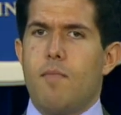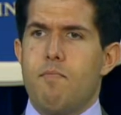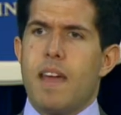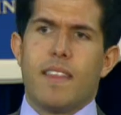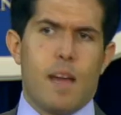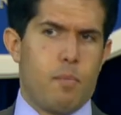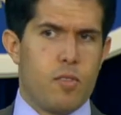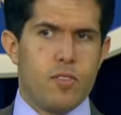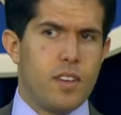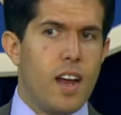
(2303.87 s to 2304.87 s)
make that
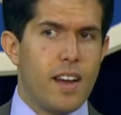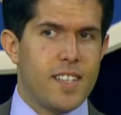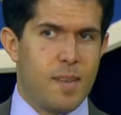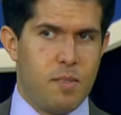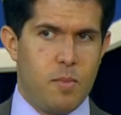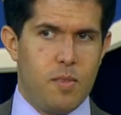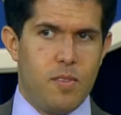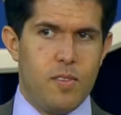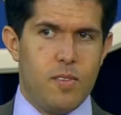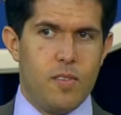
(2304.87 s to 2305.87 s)
person unacceptable
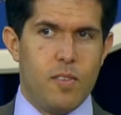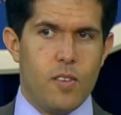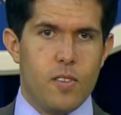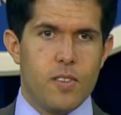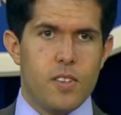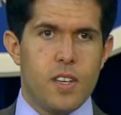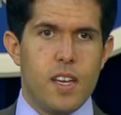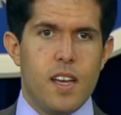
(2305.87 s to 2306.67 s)
to voters.